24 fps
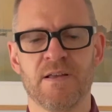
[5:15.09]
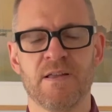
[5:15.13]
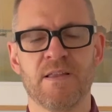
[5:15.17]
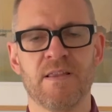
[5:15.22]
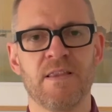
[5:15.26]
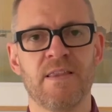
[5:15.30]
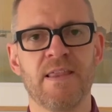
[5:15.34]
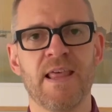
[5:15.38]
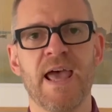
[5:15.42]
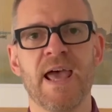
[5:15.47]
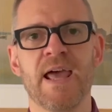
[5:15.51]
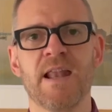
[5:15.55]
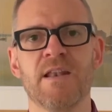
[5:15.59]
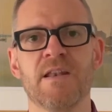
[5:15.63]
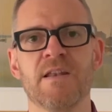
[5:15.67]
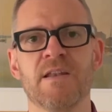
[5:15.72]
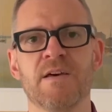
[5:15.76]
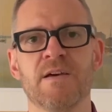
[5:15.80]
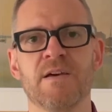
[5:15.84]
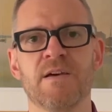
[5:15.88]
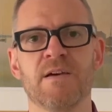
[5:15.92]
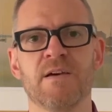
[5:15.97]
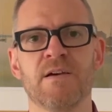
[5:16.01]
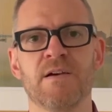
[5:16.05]
then
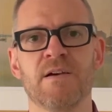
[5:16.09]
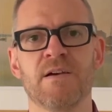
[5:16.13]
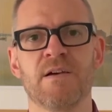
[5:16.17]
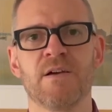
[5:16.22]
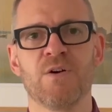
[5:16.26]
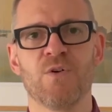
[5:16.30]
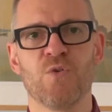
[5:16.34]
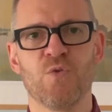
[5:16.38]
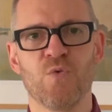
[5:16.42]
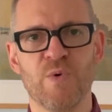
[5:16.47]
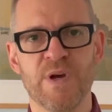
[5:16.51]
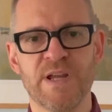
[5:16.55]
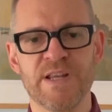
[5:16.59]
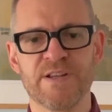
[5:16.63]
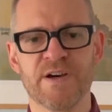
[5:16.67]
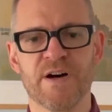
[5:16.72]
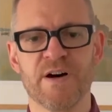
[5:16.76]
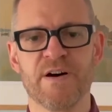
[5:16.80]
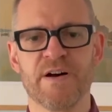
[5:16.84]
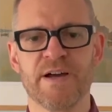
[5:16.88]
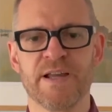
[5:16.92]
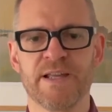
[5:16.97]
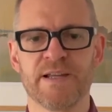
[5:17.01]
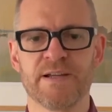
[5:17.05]
we
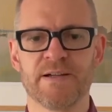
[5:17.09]
die.